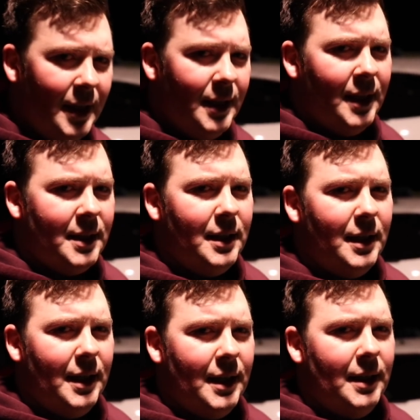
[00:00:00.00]
Yes,
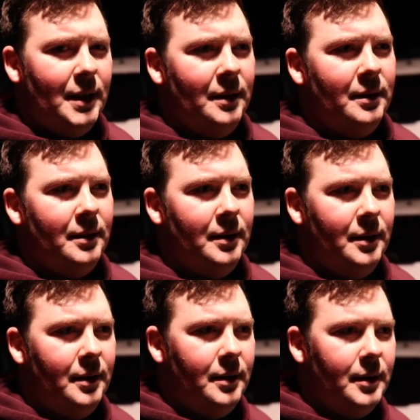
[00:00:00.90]
I'll
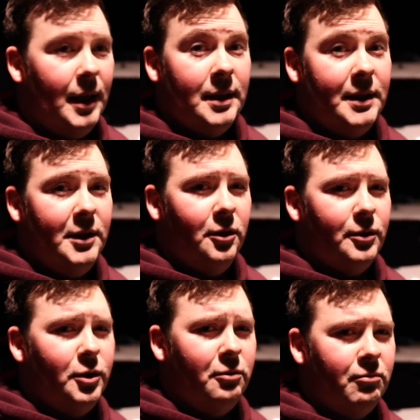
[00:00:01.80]
see you all
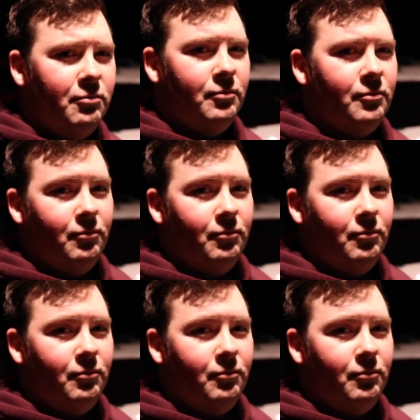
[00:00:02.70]
soon.